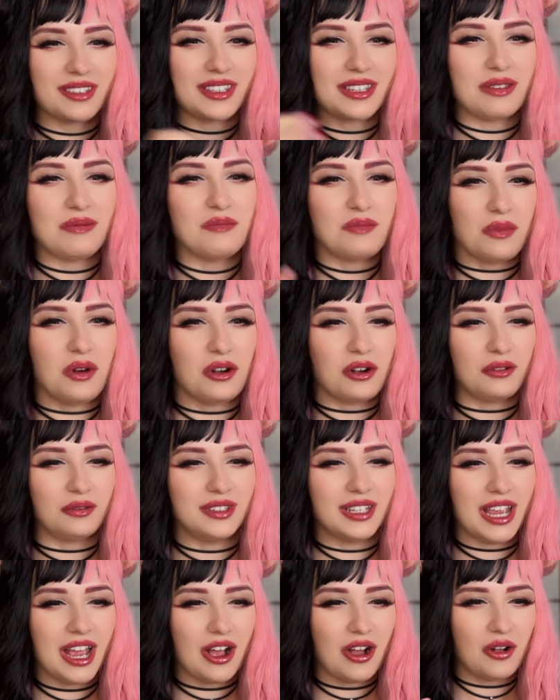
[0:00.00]
see more of the
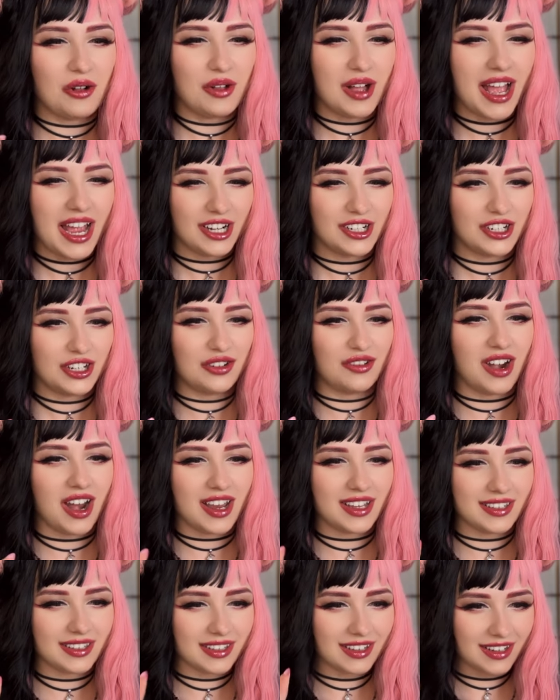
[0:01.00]
whole
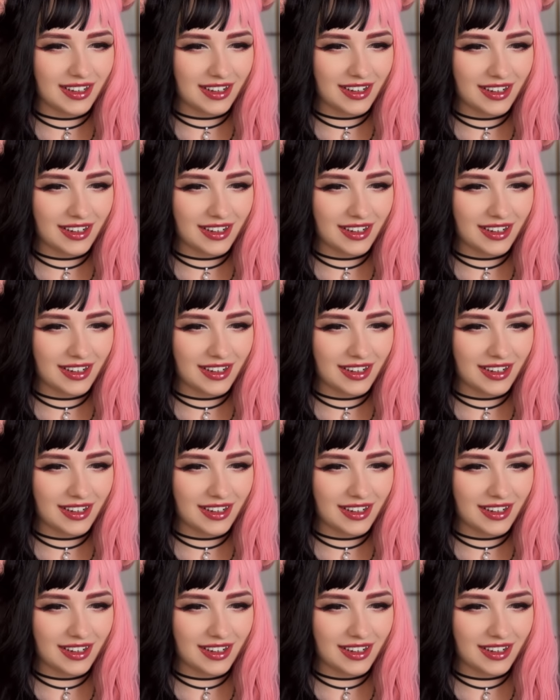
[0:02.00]
Hashiras.